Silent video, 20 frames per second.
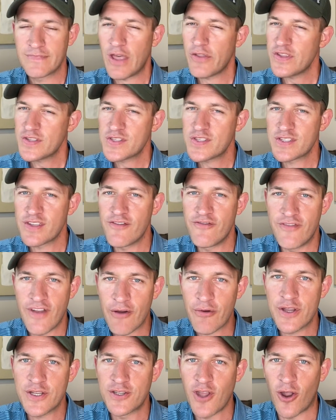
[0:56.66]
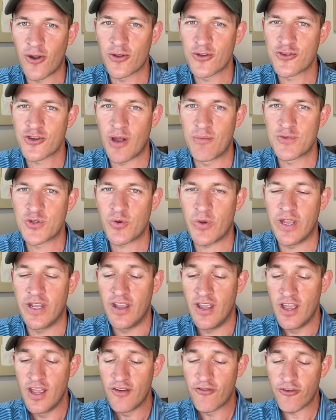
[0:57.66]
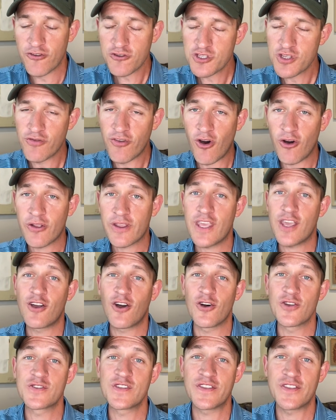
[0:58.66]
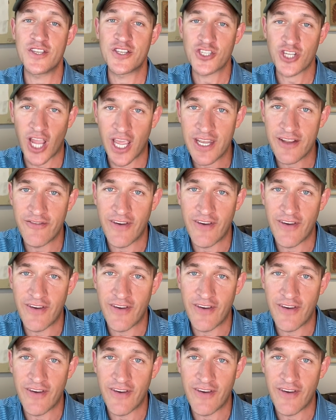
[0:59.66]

Now, this is a very Donald Trump tweet. First of all, he calls it the China